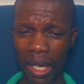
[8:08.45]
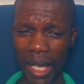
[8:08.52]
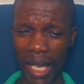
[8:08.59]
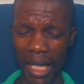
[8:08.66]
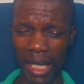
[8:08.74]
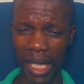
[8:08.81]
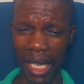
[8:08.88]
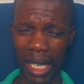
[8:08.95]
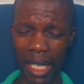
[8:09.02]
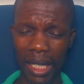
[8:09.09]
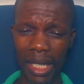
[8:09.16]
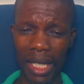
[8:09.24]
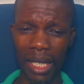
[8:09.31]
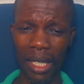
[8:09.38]
They say
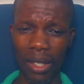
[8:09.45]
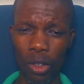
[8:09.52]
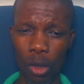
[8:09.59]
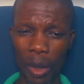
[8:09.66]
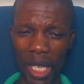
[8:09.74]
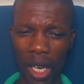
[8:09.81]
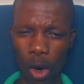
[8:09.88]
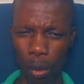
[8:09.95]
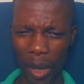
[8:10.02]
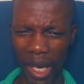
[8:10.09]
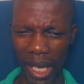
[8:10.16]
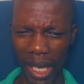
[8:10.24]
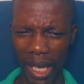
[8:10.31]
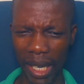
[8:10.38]
that no matter how
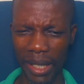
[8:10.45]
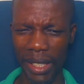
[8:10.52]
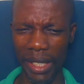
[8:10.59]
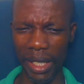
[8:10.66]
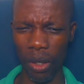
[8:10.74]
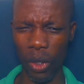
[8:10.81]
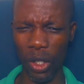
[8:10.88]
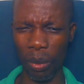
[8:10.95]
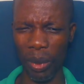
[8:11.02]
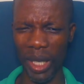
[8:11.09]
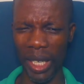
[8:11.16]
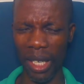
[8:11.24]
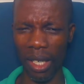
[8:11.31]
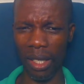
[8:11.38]
many elections are going to be
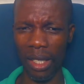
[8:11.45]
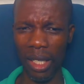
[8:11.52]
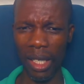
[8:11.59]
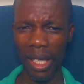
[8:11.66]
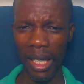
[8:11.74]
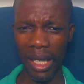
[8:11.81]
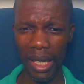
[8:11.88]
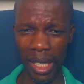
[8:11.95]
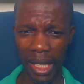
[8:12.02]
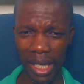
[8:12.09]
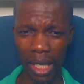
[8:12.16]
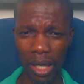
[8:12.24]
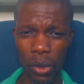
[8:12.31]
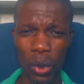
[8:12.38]
held, the
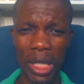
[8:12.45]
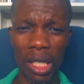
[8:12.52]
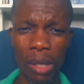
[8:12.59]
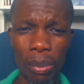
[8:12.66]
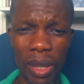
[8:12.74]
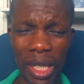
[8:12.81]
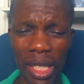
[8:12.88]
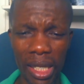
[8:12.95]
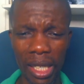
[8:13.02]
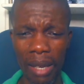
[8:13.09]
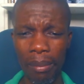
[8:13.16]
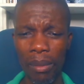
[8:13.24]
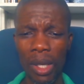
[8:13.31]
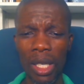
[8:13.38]
result will just be the
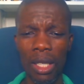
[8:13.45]
same.